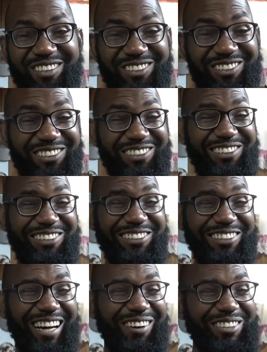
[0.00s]

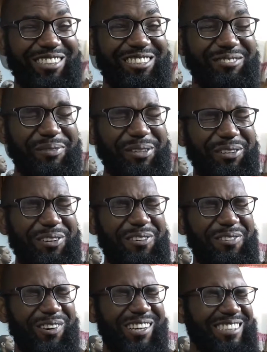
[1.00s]
Ooh, that was
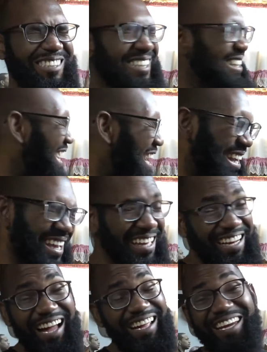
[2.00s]
smooth, wasn't it? I
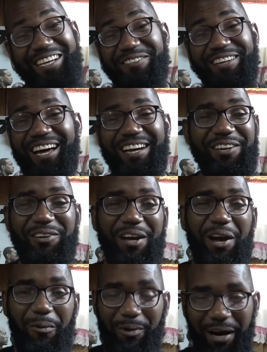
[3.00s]
can't even lie to you.
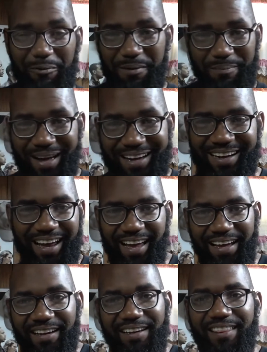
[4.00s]
When I went back and I
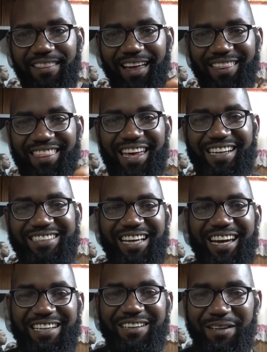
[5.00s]
edited like that
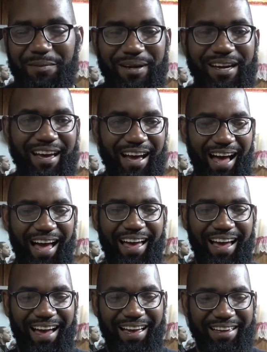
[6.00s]
exact clip,
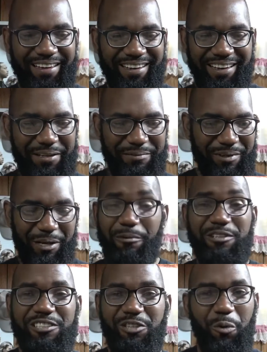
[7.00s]
it
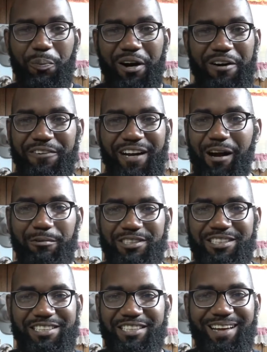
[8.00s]
was so perfect. I was
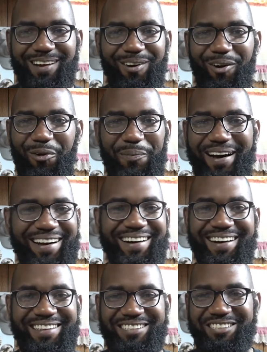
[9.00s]
just like, oh my
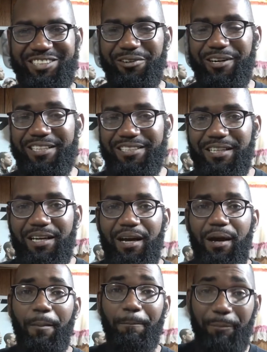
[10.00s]
God, this is crazy.
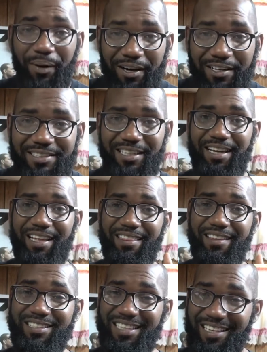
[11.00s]
But
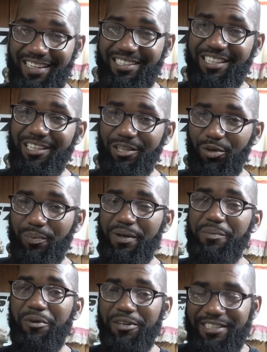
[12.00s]
this is a little
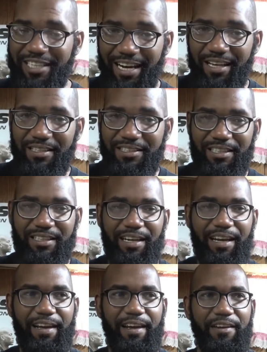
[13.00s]
bit more challenging,
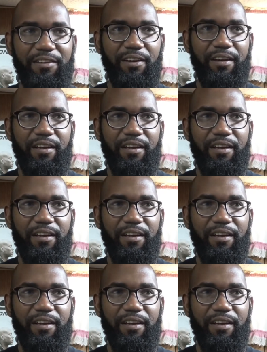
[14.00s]
and